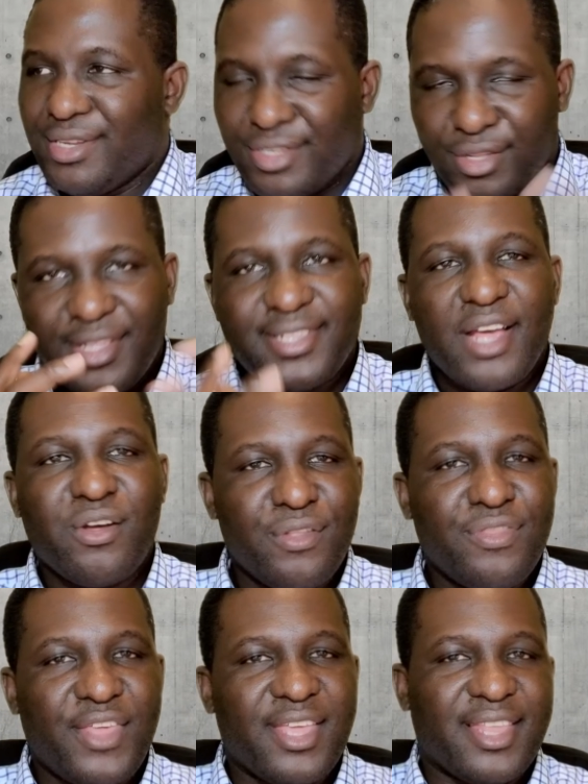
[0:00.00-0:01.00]
So the second
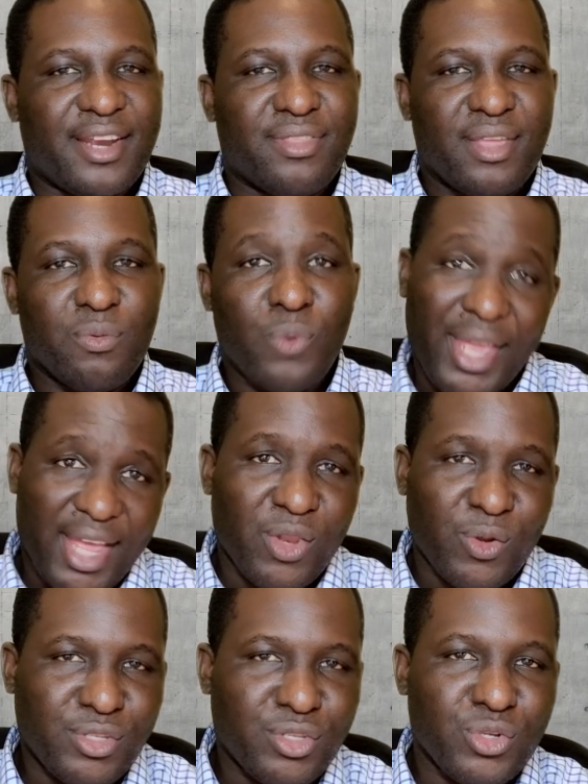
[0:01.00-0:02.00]
thing that we can
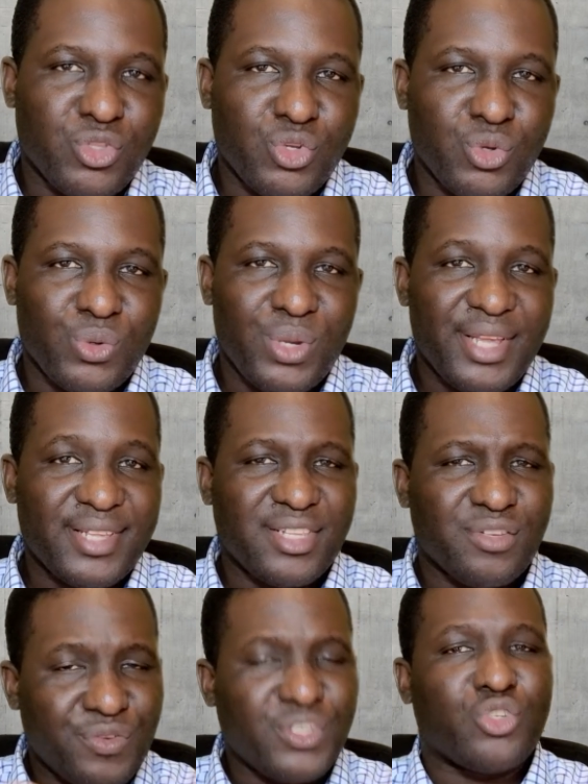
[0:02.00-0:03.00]
also do is
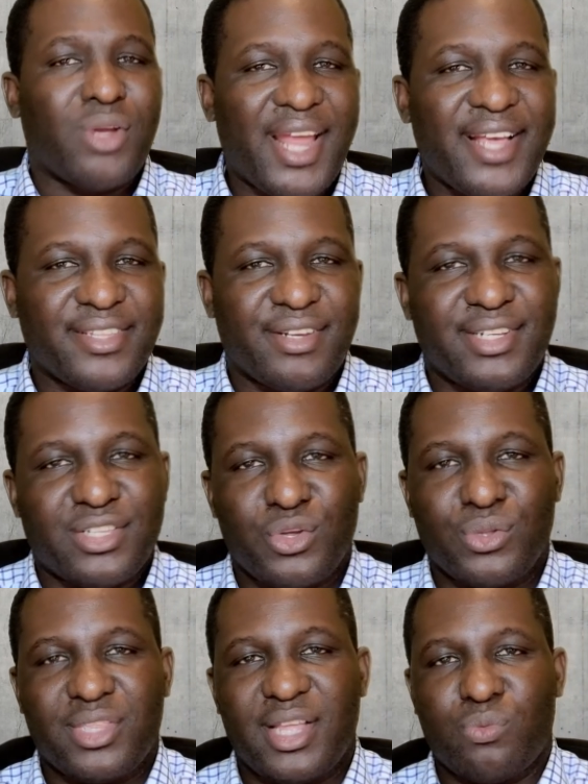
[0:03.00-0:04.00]
to visualize the
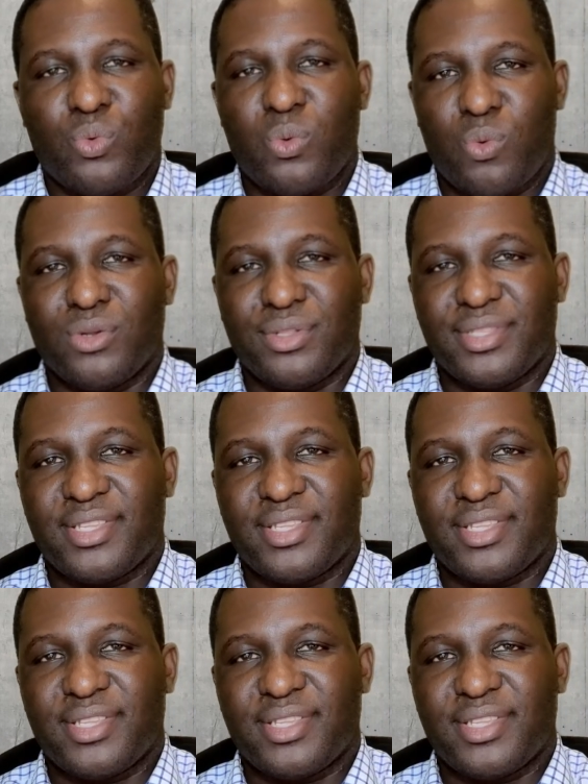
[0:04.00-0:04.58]
result that we want.